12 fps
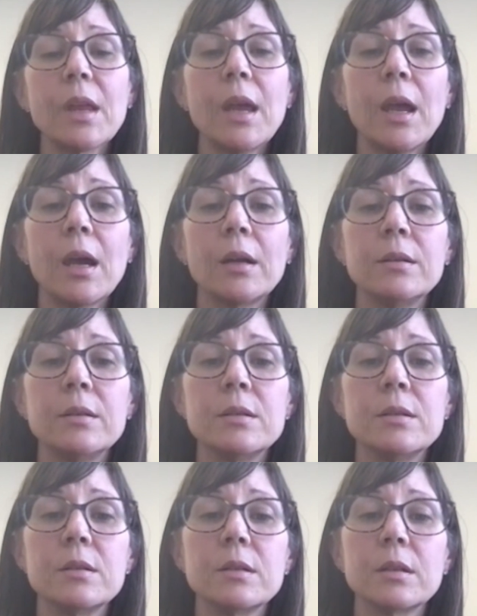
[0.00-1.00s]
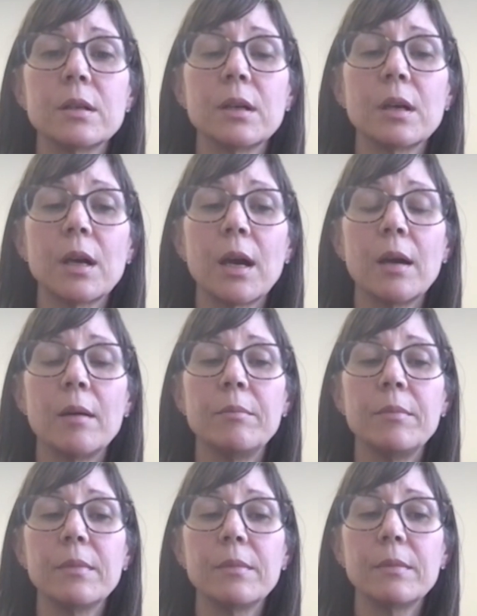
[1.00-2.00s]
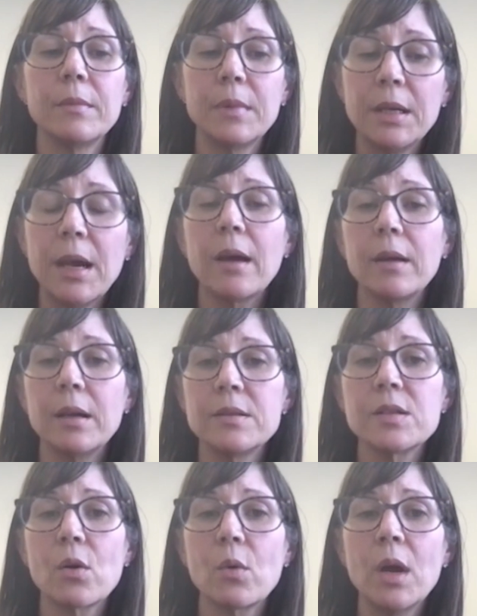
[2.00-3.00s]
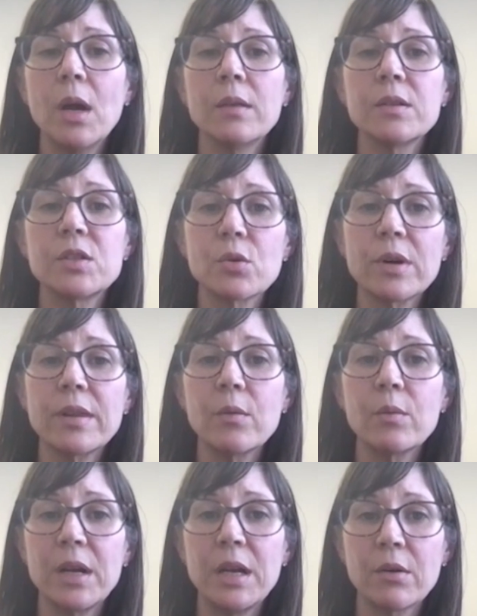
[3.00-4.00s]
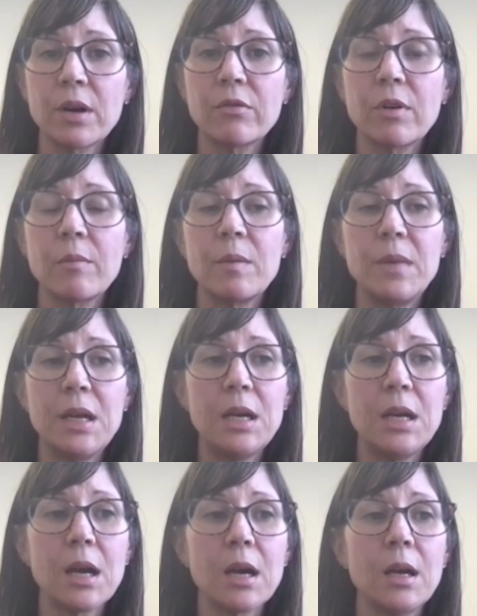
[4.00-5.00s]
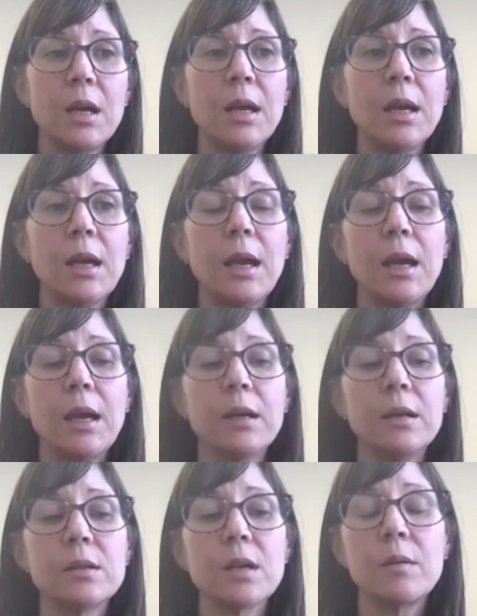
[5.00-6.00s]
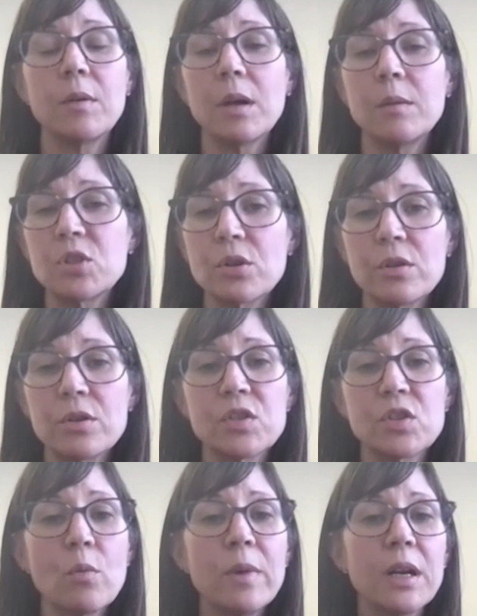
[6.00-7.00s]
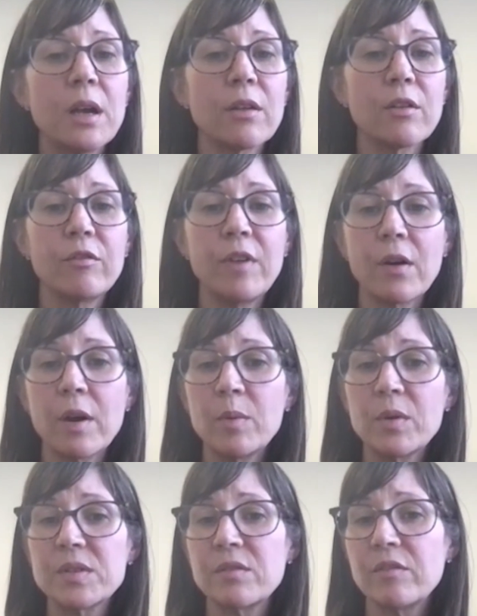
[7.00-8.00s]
And so the story that we're hearing from the media And I'm sure there's so many other variables and